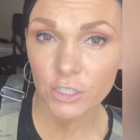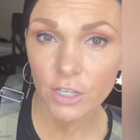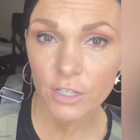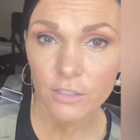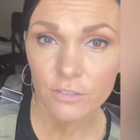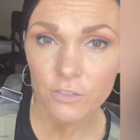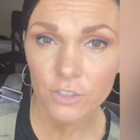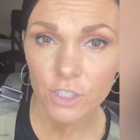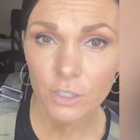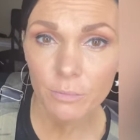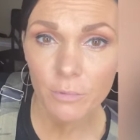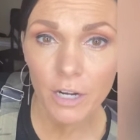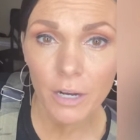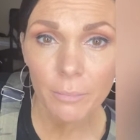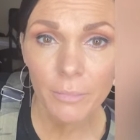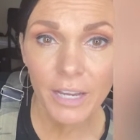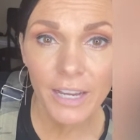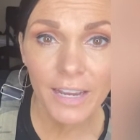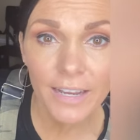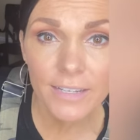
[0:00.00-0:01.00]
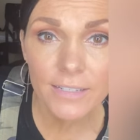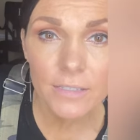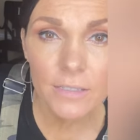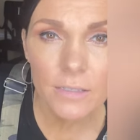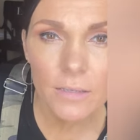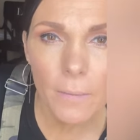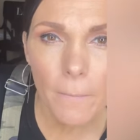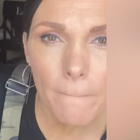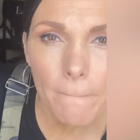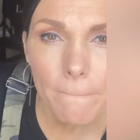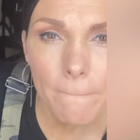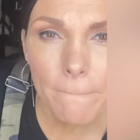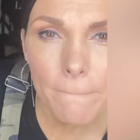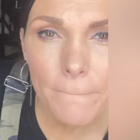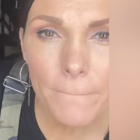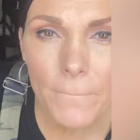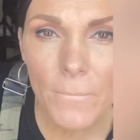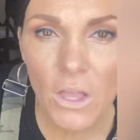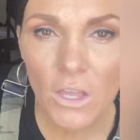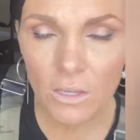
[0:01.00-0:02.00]
of shimmer on my eyes.
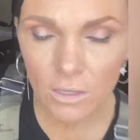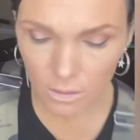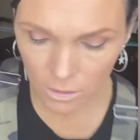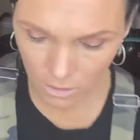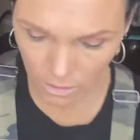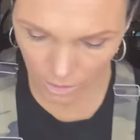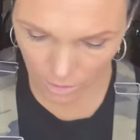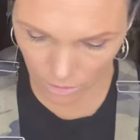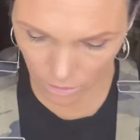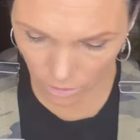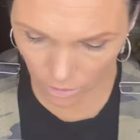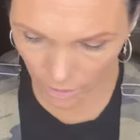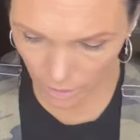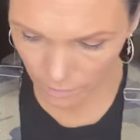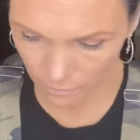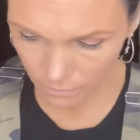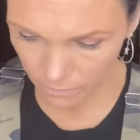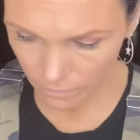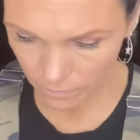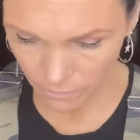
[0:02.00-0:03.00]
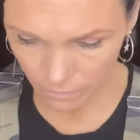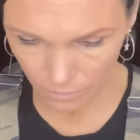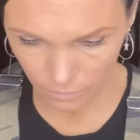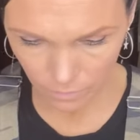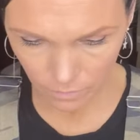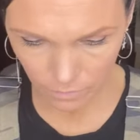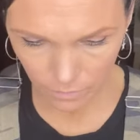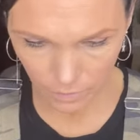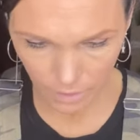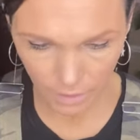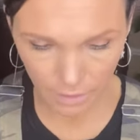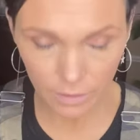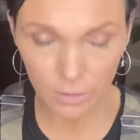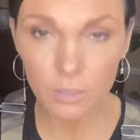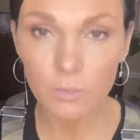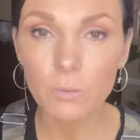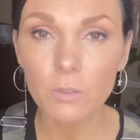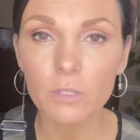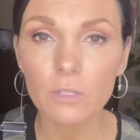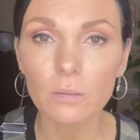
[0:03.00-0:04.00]
That's okay. All right,
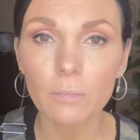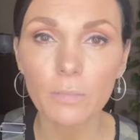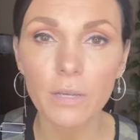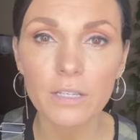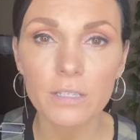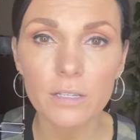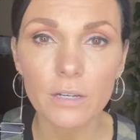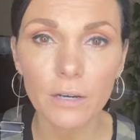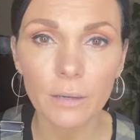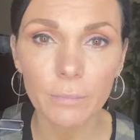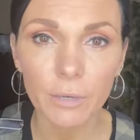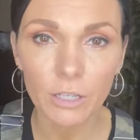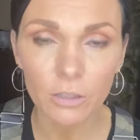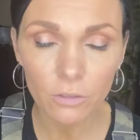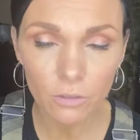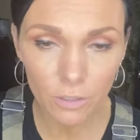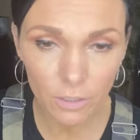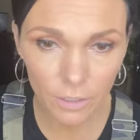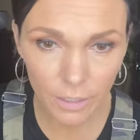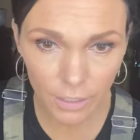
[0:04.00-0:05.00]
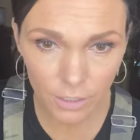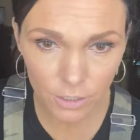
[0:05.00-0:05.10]
let's put some mascara on my lower lash